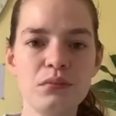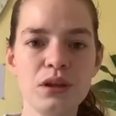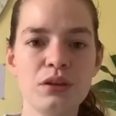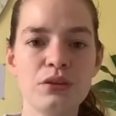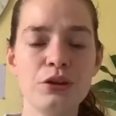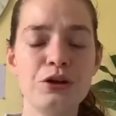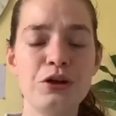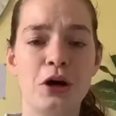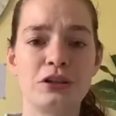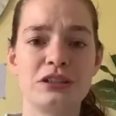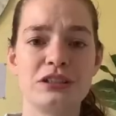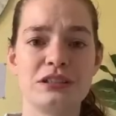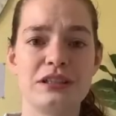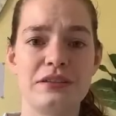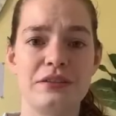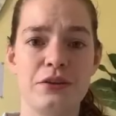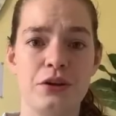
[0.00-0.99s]
the doctors
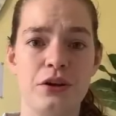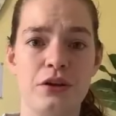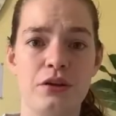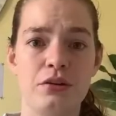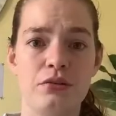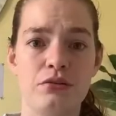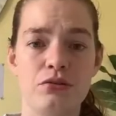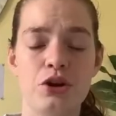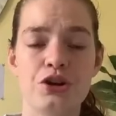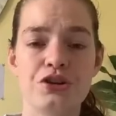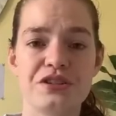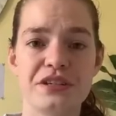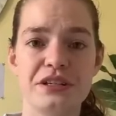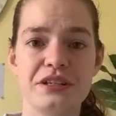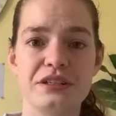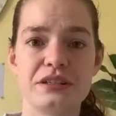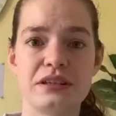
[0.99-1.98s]
and the
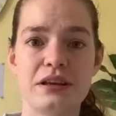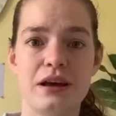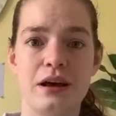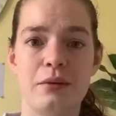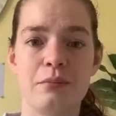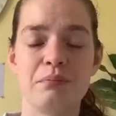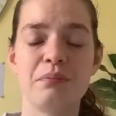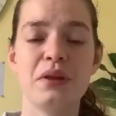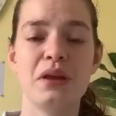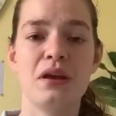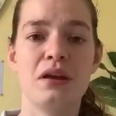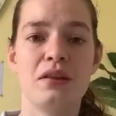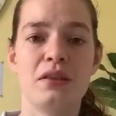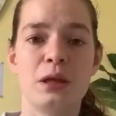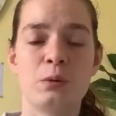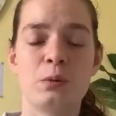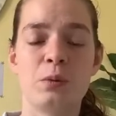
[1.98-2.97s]
nurses
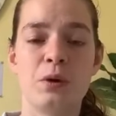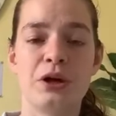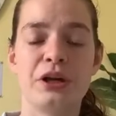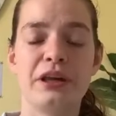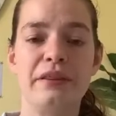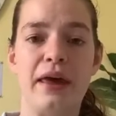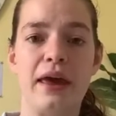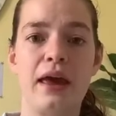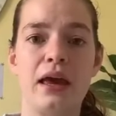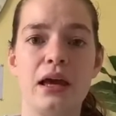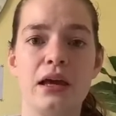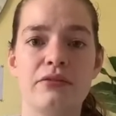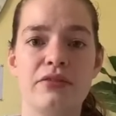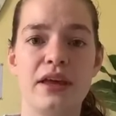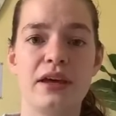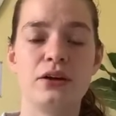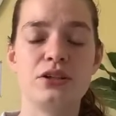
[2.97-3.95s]
that were working there if
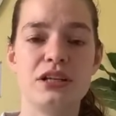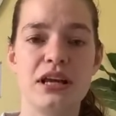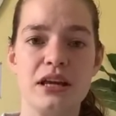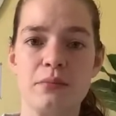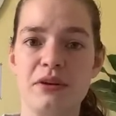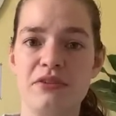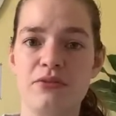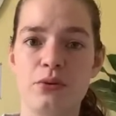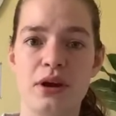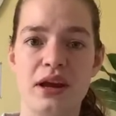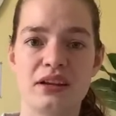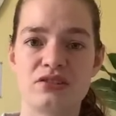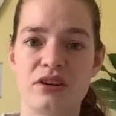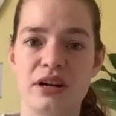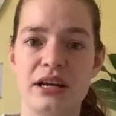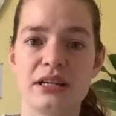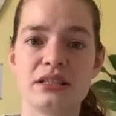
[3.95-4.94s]
they could take me for
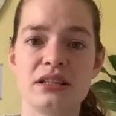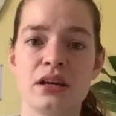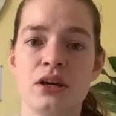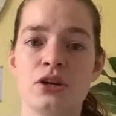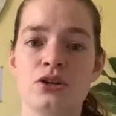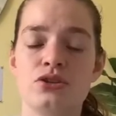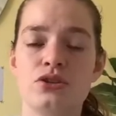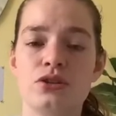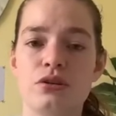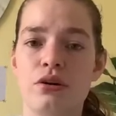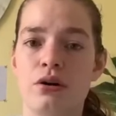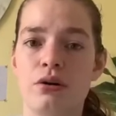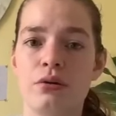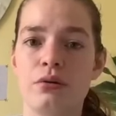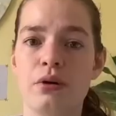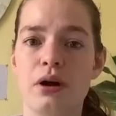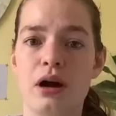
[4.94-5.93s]
x-rays to
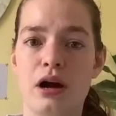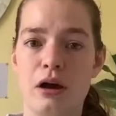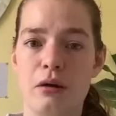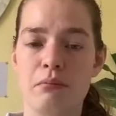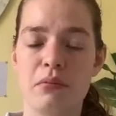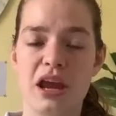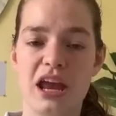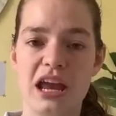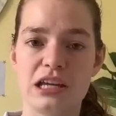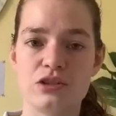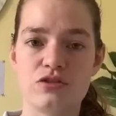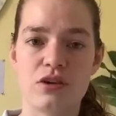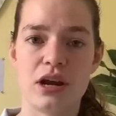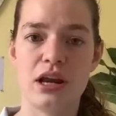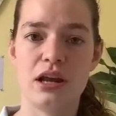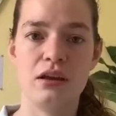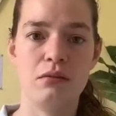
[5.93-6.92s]
go
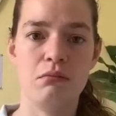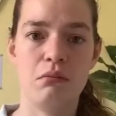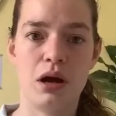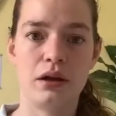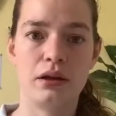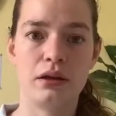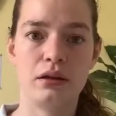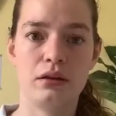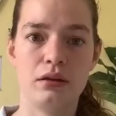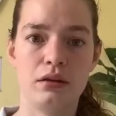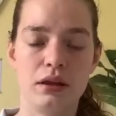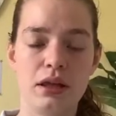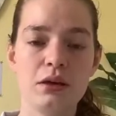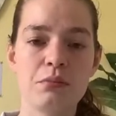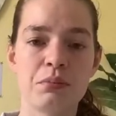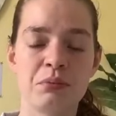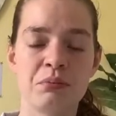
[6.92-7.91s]
x-ray my
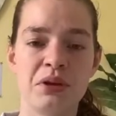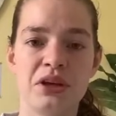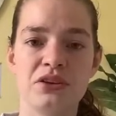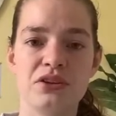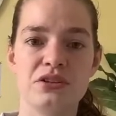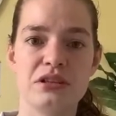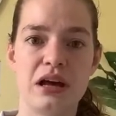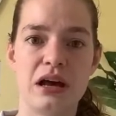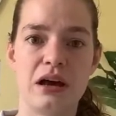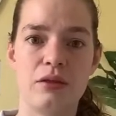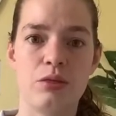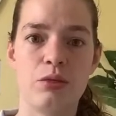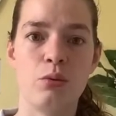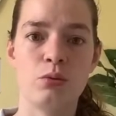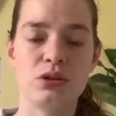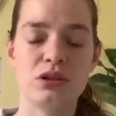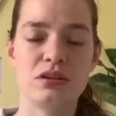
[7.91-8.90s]
hip, because I
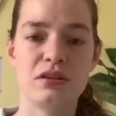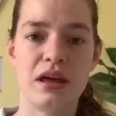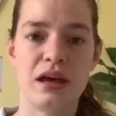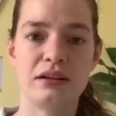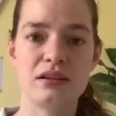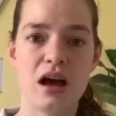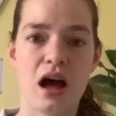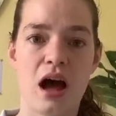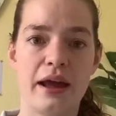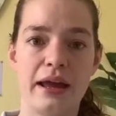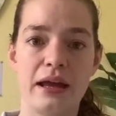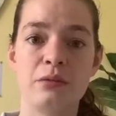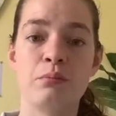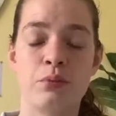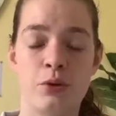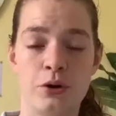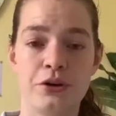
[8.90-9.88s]
thought that I
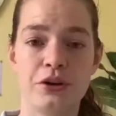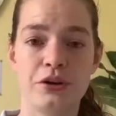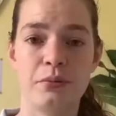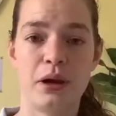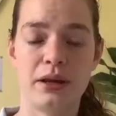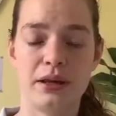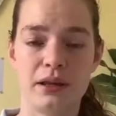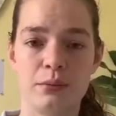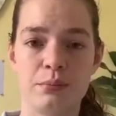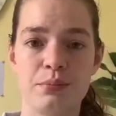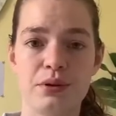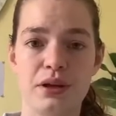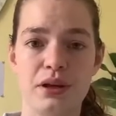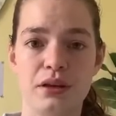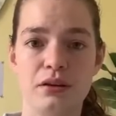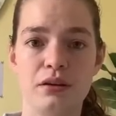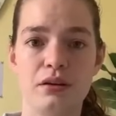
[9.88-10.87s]
had broken my hip
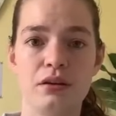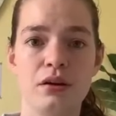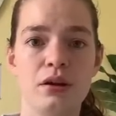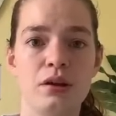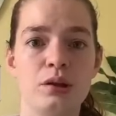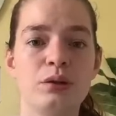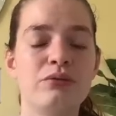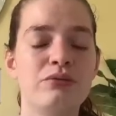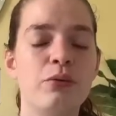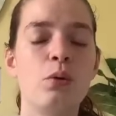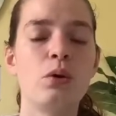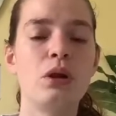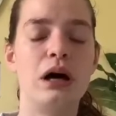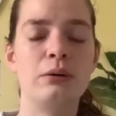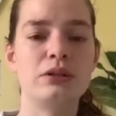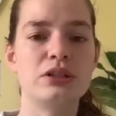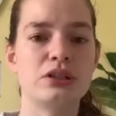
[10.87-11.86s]
in the fall.
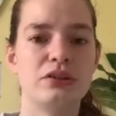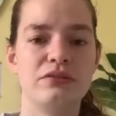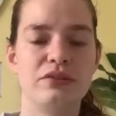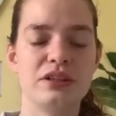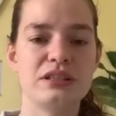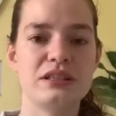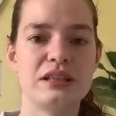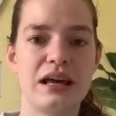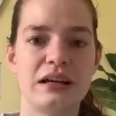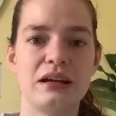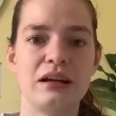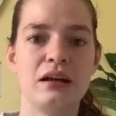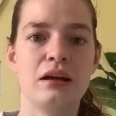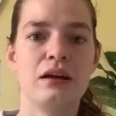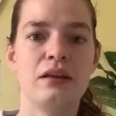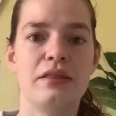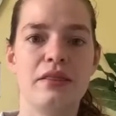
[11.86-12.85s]
I was convinced that
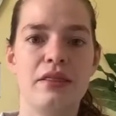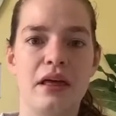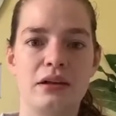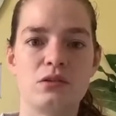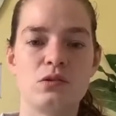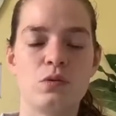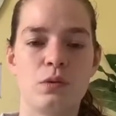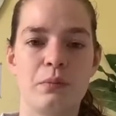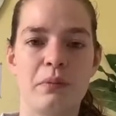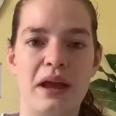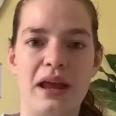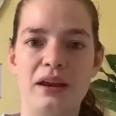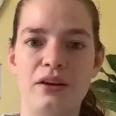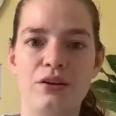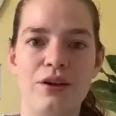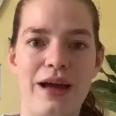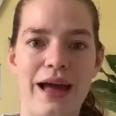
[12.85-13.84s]
that sort of
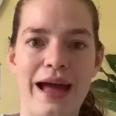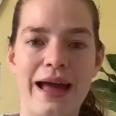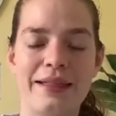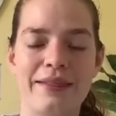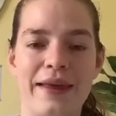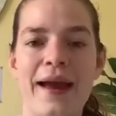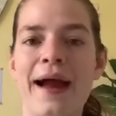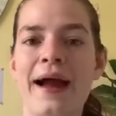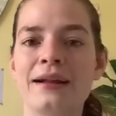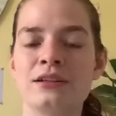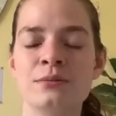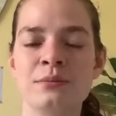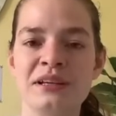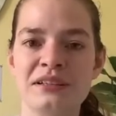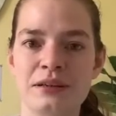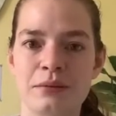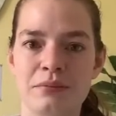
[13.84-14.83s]
pain, there had to
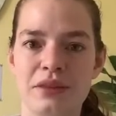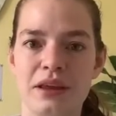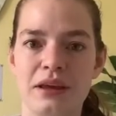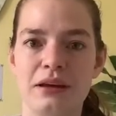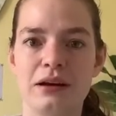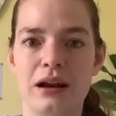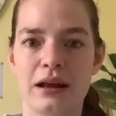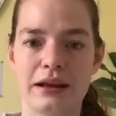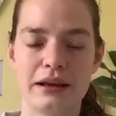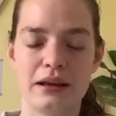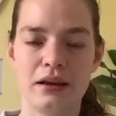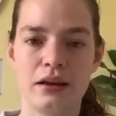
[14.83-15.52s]
be something like